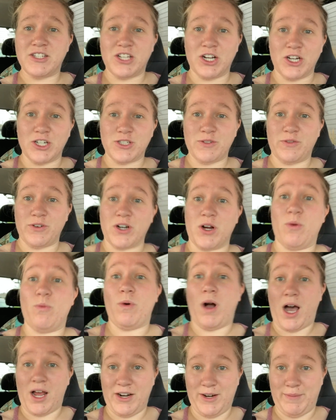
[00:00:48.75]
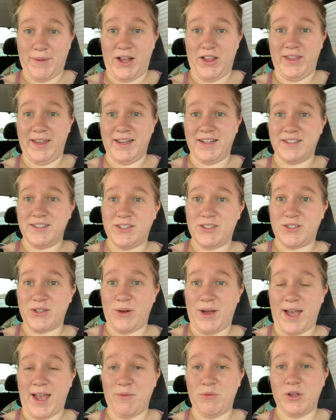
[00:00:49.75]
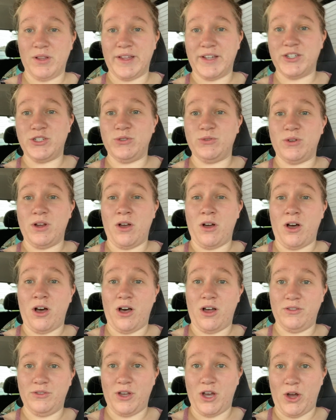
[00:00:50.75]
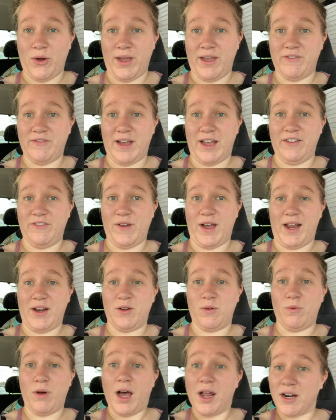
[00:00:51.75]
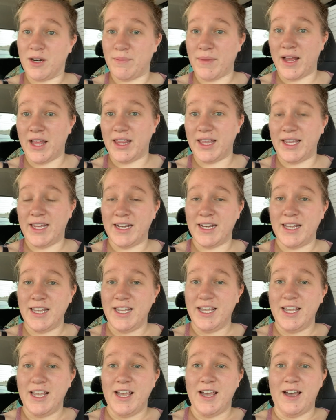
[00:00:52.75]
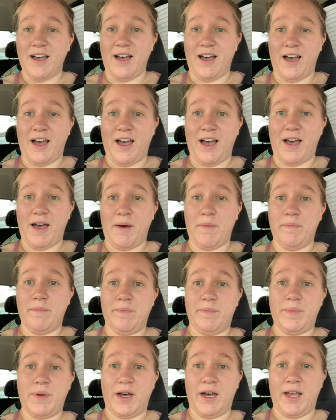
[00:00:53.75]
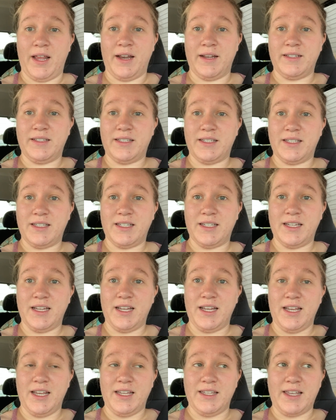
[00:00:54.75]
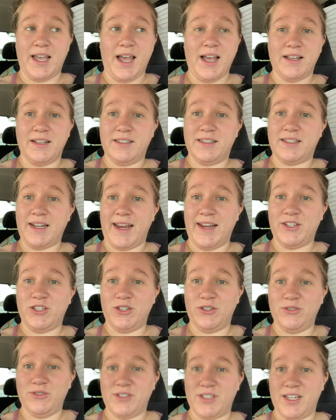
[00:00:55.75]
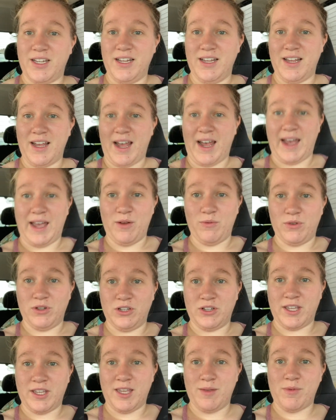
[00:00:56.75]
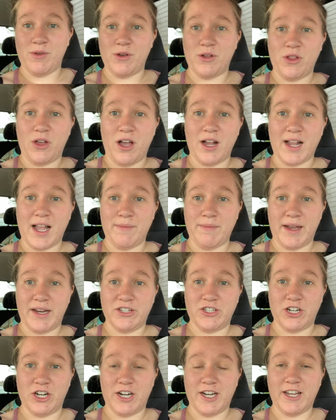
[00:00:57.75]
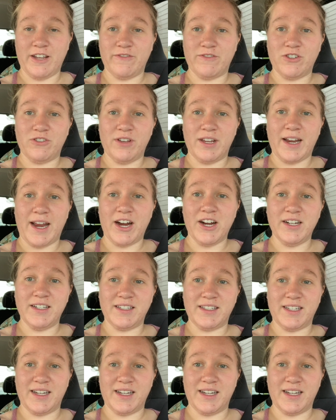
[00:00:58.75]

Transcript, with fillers: search for a watermelon. So I will let you all know if I find a watermelon. Um, but yeah, stay tuned. I will keep you along on my journey of doing errands